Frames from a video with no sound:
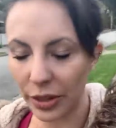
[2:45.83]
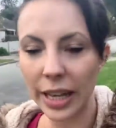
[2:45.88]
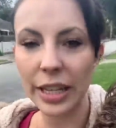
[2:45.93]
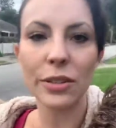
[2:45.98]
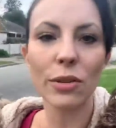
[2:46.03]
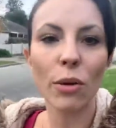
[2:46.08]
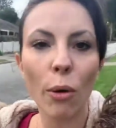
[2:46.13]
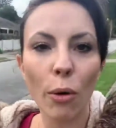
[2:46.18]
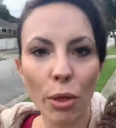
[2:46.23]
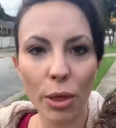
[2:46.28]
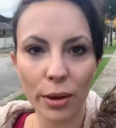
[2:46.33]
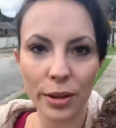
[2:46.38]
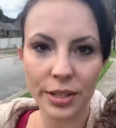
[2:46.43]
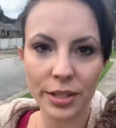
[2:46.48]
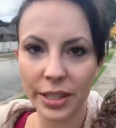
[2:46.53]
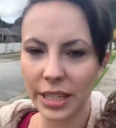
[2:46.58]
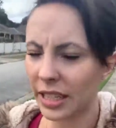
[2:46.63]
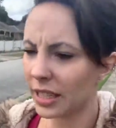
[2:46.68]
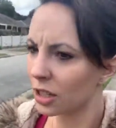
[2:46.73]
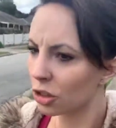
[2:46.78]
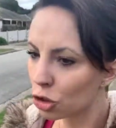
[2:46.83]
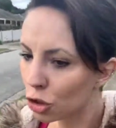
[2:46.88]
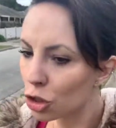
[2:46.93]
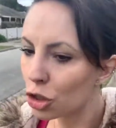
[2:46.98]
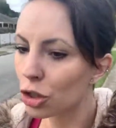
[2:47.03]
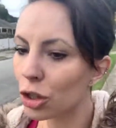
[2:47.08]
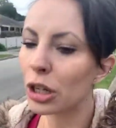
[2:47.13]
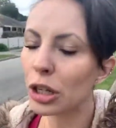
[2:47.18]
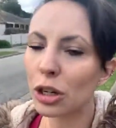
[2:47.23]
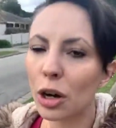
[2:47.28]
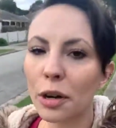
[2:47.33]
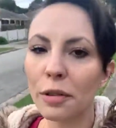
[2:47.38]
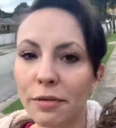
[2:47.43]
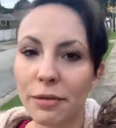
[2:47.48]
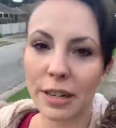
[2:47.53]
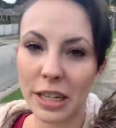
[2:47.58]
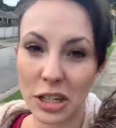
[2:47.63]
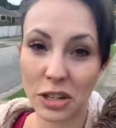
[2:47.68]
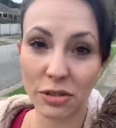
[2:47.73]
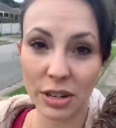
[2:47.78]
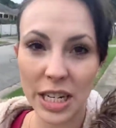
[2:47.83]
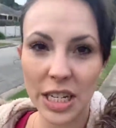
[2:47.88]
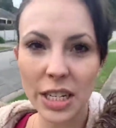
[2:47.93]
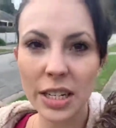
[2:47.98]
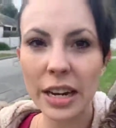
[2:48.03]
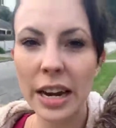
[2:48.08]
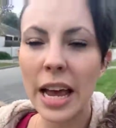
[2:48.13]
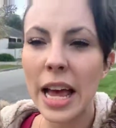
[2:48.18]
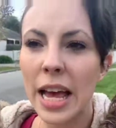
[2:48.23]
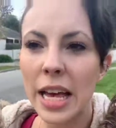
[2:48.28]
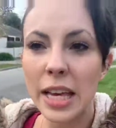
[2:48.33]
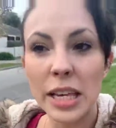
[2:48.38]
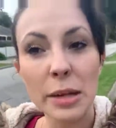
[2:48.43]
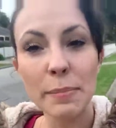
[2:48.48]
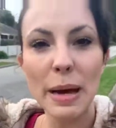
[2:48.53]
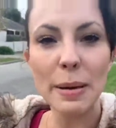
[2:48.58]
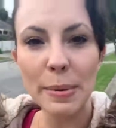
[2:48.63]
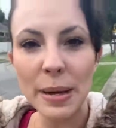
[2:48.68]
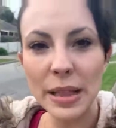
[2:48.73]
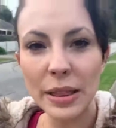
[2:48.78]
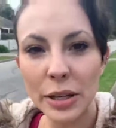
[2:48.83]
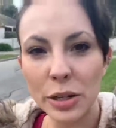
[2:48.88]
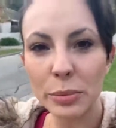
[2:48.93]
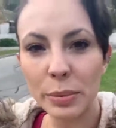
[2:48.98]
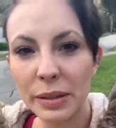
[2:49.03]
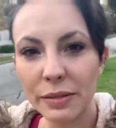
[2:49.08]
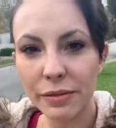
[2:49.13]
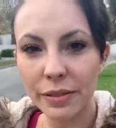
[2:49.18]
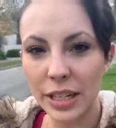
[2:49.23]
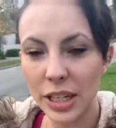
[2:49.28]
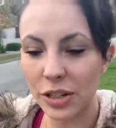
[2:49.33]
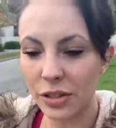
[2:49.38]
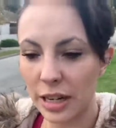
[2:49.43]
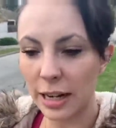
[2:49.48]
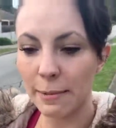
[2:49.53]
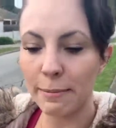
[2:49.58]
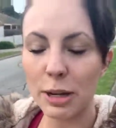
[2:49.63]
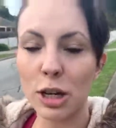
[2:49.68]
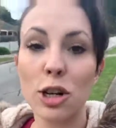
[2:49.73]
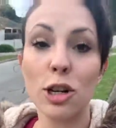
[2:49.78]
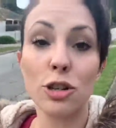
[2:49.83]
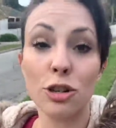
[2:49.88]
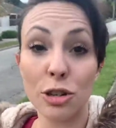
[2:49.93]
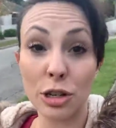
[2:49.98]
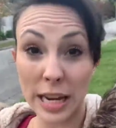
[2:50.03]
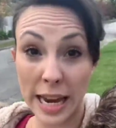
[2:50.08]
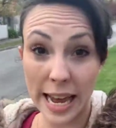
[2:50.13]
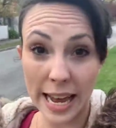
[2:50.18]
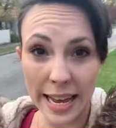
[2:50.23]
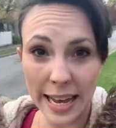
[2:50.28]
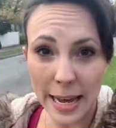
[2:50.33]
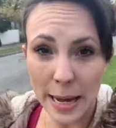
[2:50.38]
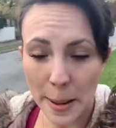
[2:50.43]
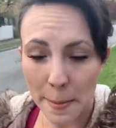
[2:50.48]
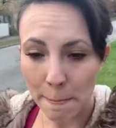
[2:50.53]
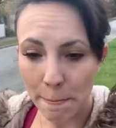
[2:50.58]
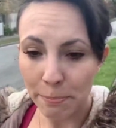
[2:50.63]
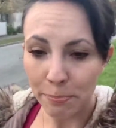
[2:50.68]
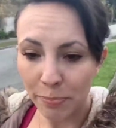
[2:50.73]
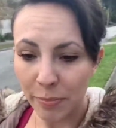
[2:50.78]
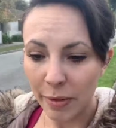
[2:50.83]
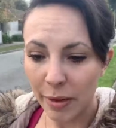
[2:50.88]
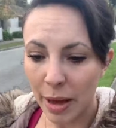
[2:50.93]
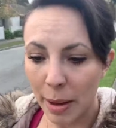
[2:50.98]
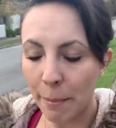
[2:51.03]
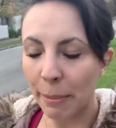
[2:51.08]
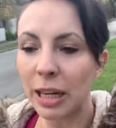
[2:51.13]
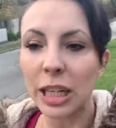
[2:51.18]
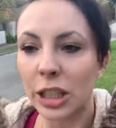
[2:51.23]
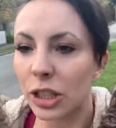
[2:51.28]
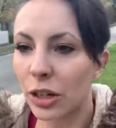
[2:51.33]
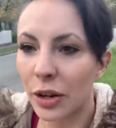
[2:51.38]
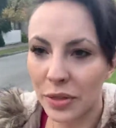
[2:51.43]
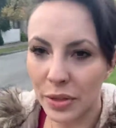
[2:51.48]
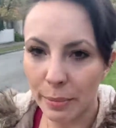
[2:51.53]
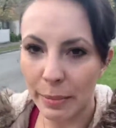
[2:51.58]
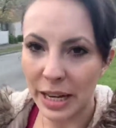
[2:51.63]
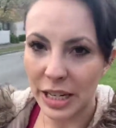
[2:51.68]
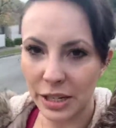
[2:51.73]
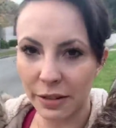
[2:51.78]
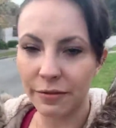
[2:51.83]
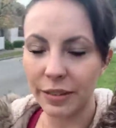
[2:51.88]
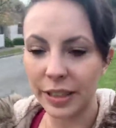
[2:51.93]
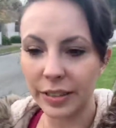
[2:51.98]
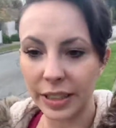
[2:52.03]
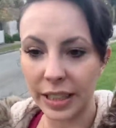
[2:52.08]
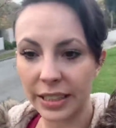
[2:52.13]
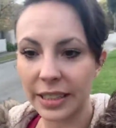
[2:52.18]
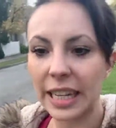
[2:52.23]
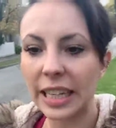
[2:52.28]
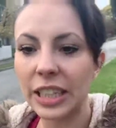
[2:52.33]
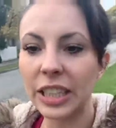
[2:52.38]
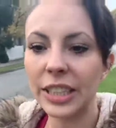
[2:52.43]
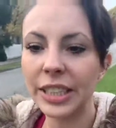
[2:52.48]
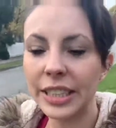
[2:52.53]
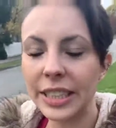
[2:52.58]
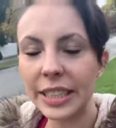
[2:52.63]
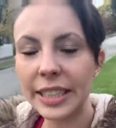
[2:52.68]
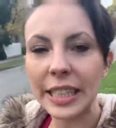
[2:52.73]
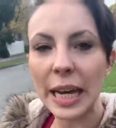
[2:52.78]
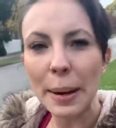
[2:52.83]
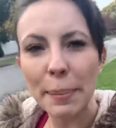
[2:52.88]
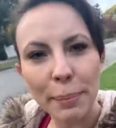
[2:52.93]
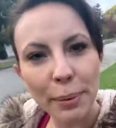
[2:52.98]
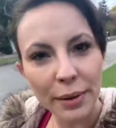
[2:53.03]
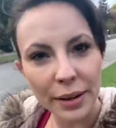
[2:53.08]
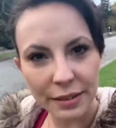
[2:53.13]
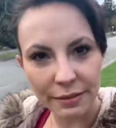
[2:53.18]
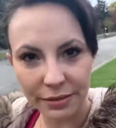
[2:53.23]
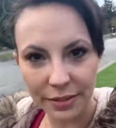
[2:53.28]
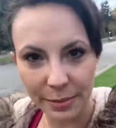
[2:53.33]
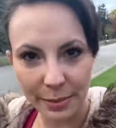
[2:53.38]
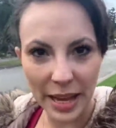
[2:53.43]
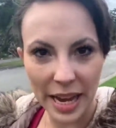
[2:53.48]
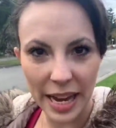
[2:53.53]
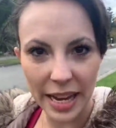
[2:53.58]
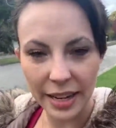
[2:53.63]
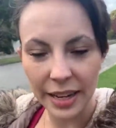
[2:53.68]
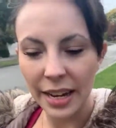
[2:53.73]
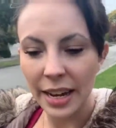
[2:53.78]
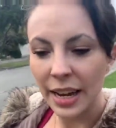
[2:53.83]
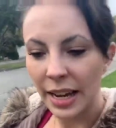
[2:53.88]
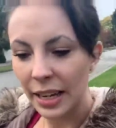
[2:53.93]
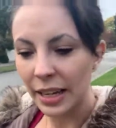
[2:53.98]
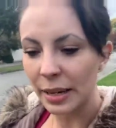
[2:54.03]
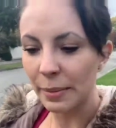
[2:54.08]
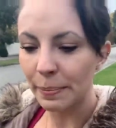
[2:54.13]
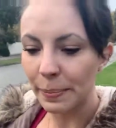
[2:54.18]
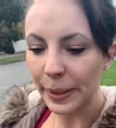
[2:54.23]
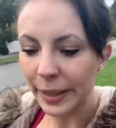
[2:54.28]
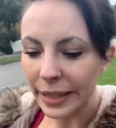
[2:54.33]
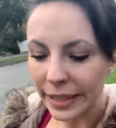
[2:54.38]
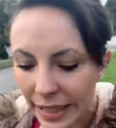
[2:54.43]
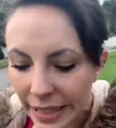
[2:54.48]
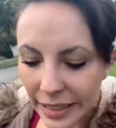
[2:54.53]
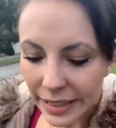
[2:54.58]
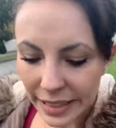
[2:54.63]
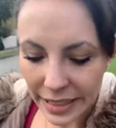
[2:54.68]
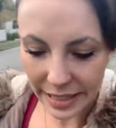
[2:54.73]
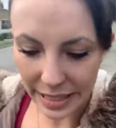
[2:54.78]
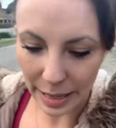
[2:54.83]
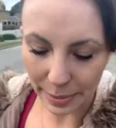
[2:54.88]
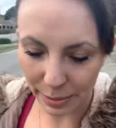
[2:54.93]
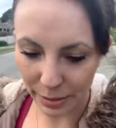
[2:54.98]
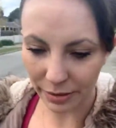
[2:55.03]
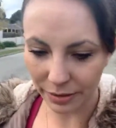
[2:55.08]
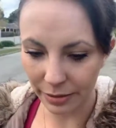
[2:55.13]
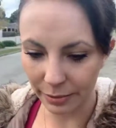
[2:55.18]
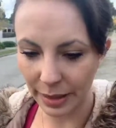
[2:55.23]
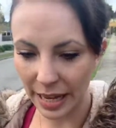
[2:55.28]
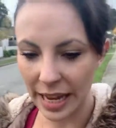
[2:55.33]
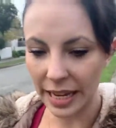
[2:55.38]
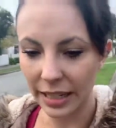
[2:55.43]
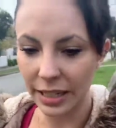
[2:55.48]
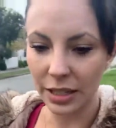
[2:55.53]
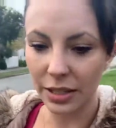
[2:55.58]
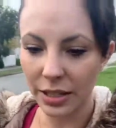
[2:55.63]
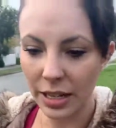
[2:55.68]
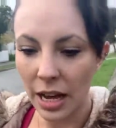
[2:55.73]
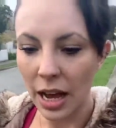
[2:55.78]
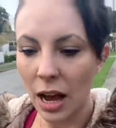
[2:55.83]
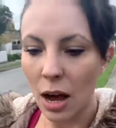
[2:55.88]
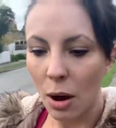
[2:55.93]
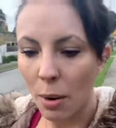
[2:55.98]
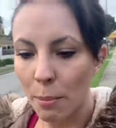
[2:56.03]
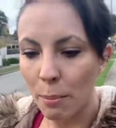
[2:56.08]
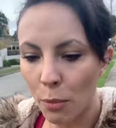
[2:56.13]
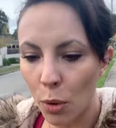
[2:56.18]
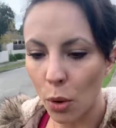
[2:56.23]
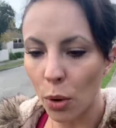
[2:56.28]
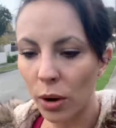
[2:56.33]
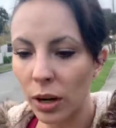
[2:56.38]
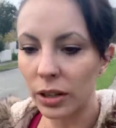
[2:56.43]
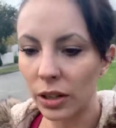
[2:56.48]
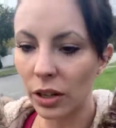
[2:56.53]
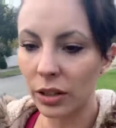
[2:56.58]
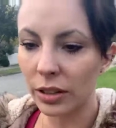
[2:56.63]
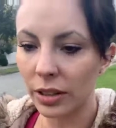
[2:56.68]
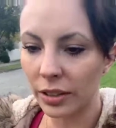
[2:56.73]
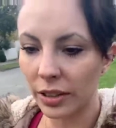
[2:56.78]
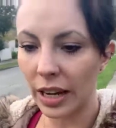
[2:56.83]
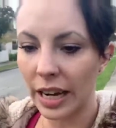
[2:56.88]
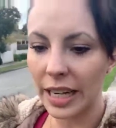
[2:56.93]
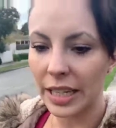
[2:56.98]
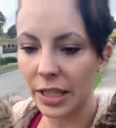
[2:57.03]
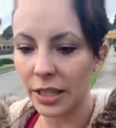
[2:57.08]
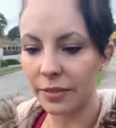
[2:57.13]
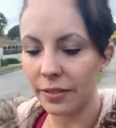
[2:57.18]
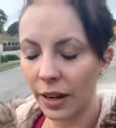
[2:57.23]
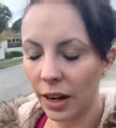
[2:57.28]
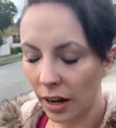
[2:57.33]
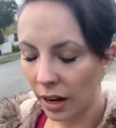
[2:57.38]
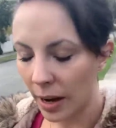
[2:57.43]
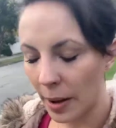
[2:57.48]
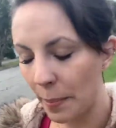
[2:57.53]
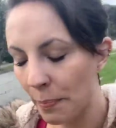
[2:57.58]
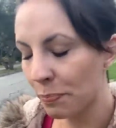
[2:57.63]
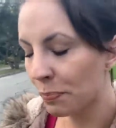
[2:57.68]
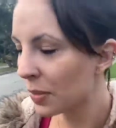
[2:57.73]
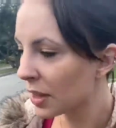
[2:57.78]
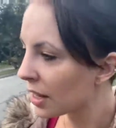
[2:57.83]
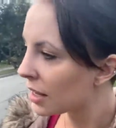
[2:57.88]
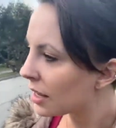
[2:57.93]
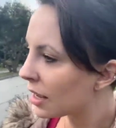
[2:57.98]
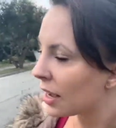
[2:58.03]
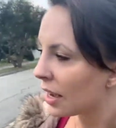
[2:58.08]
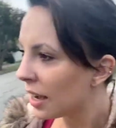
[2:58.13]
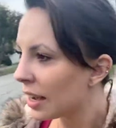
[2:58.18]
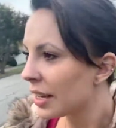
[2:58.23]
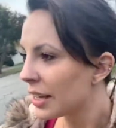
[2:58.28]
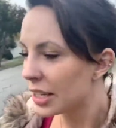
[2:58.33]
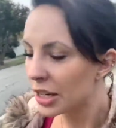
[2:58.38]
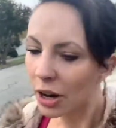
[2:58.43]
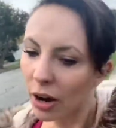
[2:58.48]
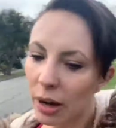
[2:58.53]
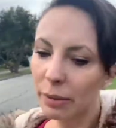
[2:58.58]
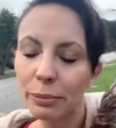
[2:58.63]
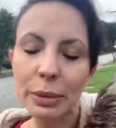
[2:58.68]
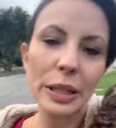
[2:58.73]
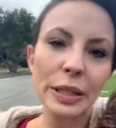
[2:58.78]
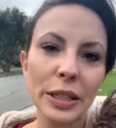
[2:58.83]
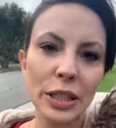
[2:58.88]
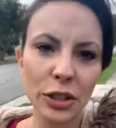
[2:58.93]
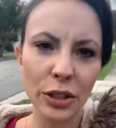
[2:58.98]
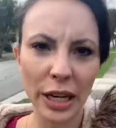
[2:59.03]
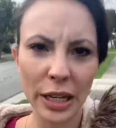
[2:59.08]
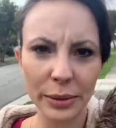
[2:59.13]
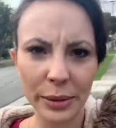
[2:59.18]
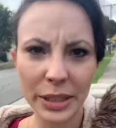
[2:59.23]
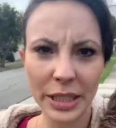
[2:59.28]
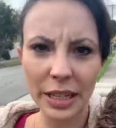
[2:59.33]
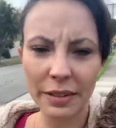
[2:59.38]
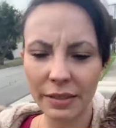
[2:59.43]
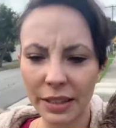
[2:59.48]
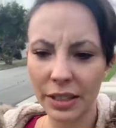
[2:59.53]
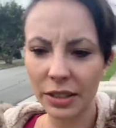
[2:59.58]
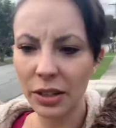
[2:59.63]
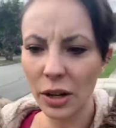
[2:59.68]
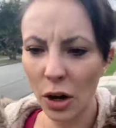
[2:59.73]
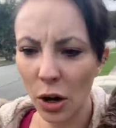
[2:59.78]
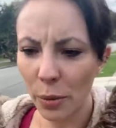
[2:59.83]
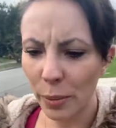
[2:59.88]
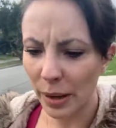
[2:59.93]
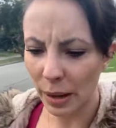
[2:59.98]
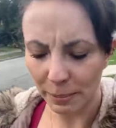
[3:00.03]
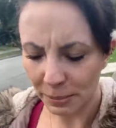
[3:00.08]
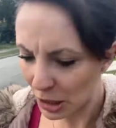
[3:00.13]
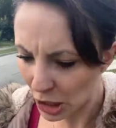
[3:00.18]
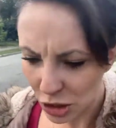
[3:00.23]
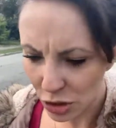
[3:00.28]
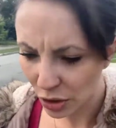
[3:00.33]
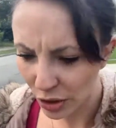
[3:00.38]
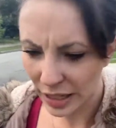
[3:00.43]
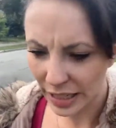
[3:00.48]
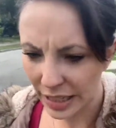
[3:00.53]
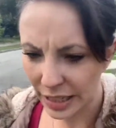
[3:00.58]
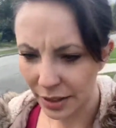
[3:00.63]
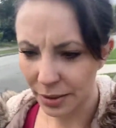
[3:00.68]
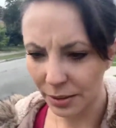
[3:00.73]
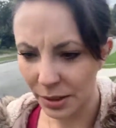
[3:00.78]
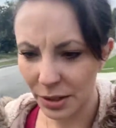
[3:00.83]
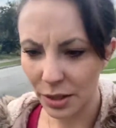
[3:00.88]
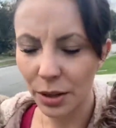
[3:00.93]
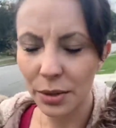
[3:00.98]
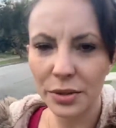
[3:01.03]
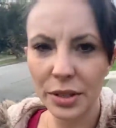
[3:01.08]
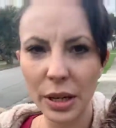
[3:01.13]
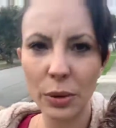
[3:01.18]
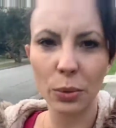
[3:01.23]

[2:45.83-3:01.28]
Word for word: that's all those things. It's usually not frustration. You may be a little bit frustrated because you care, but it's not the major feeling. It's actually separate from that, completely separate from that. And it's more along the lines of, oh, you know, I'm really trying to achieve this goal, but I'm just not getting the results I